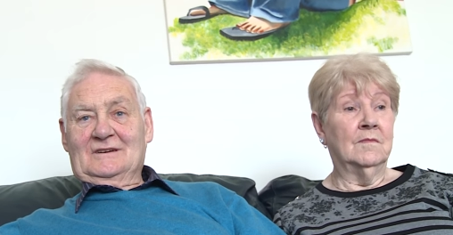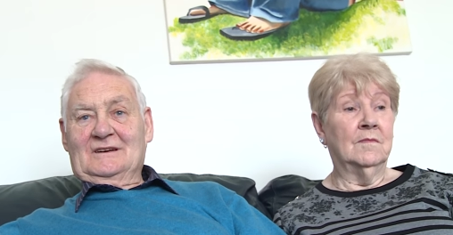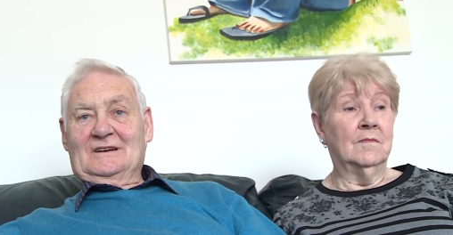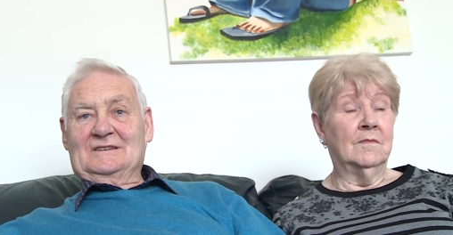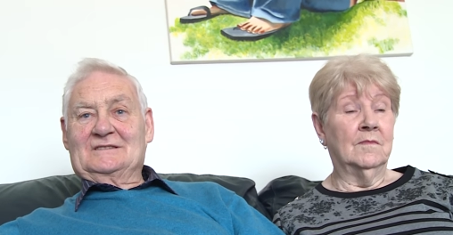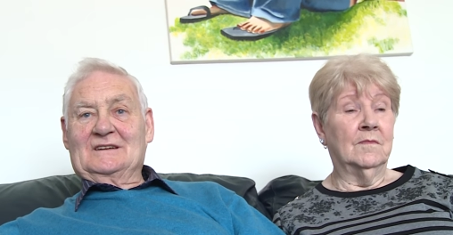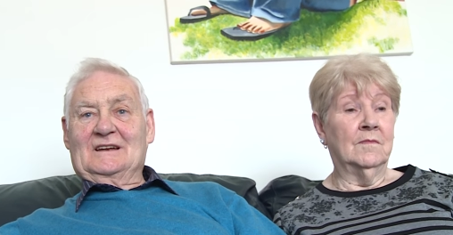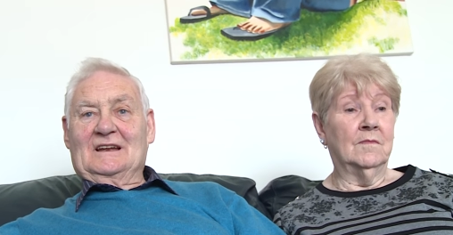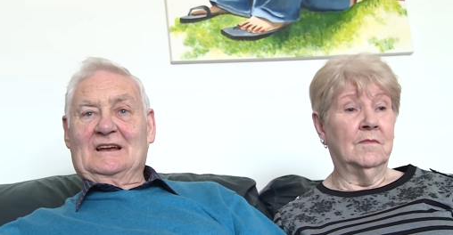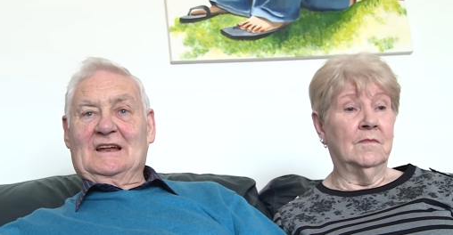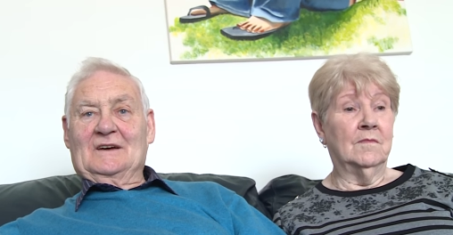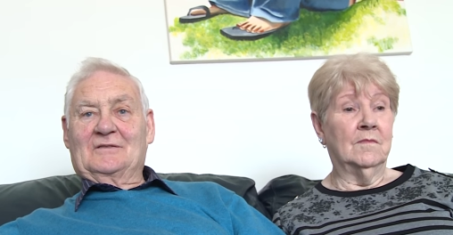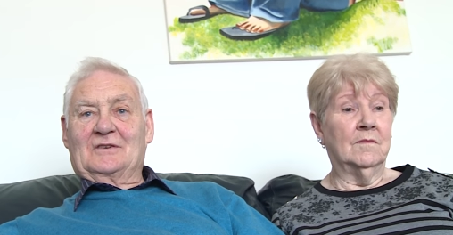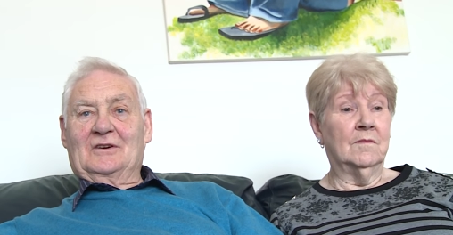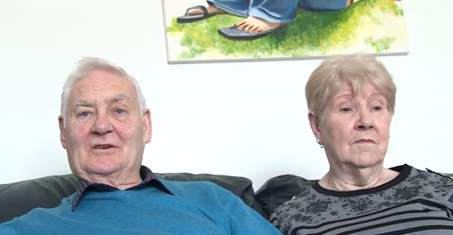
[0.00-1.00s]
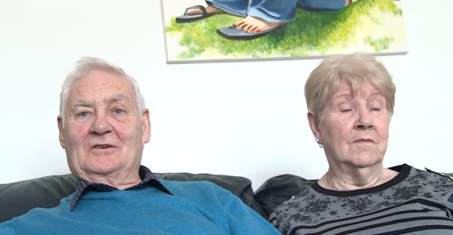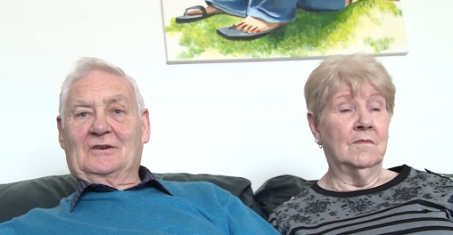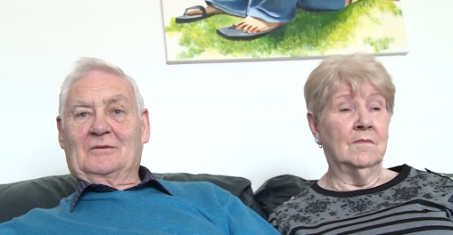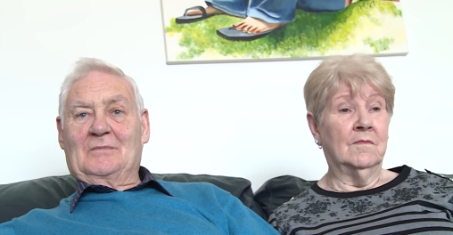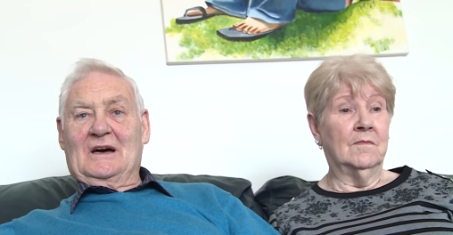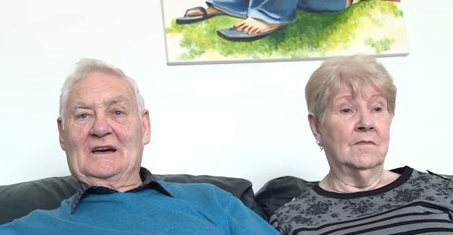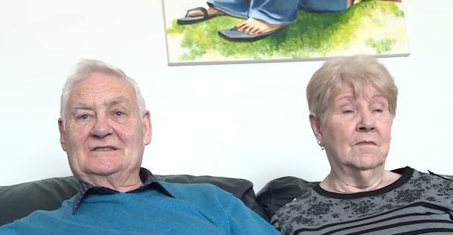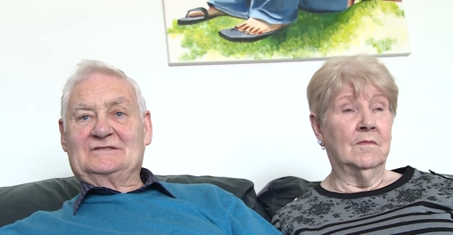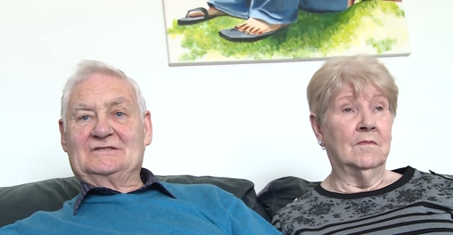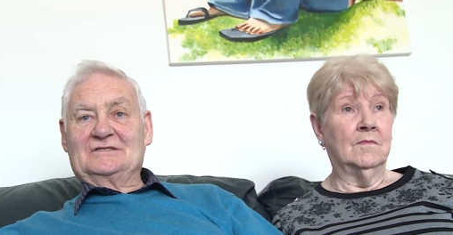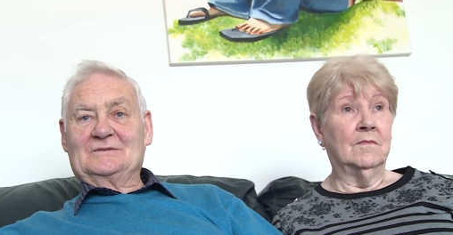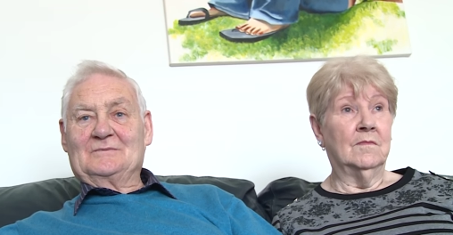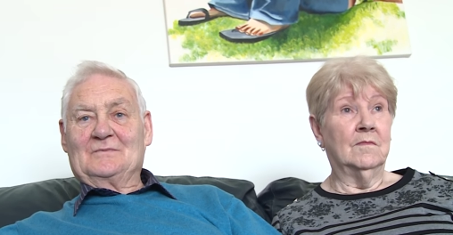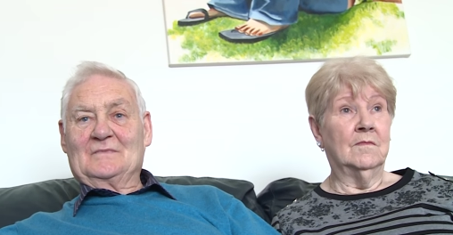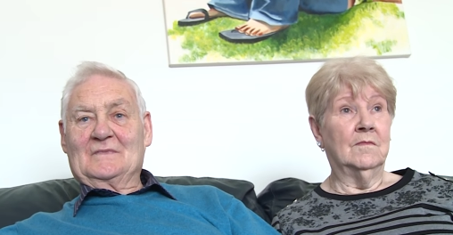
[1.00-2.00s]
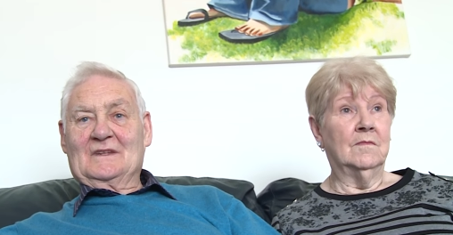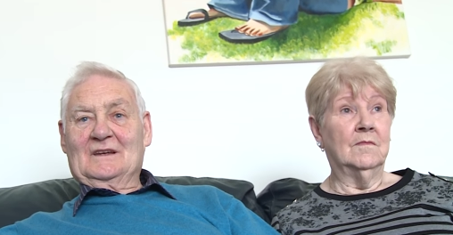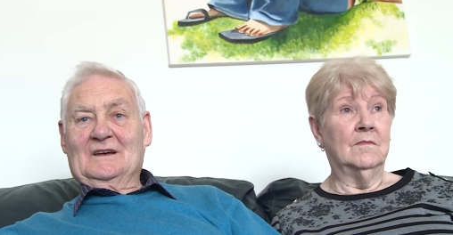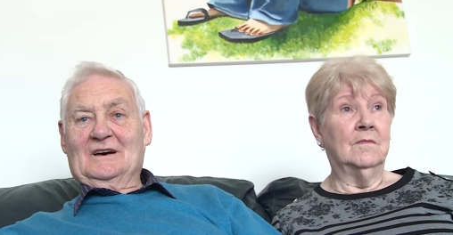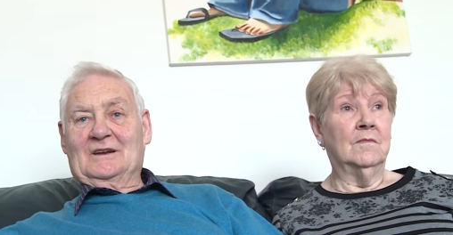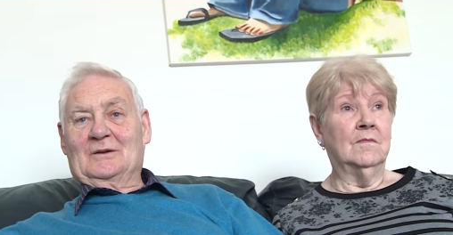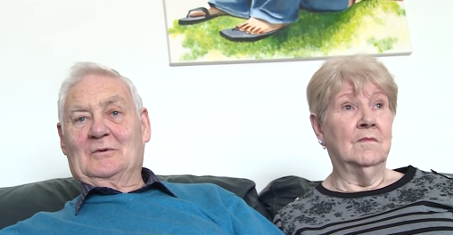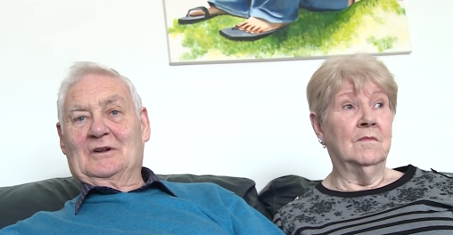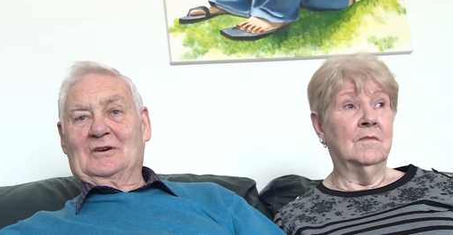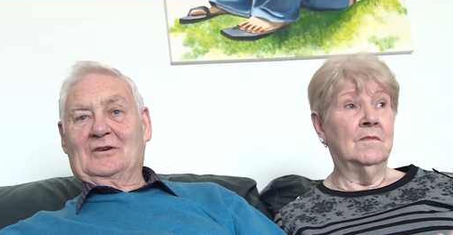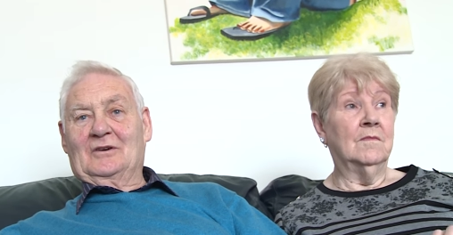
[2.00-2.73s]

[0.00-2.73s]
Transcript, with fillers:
Speaker 1: He said he left it on the bench, and he went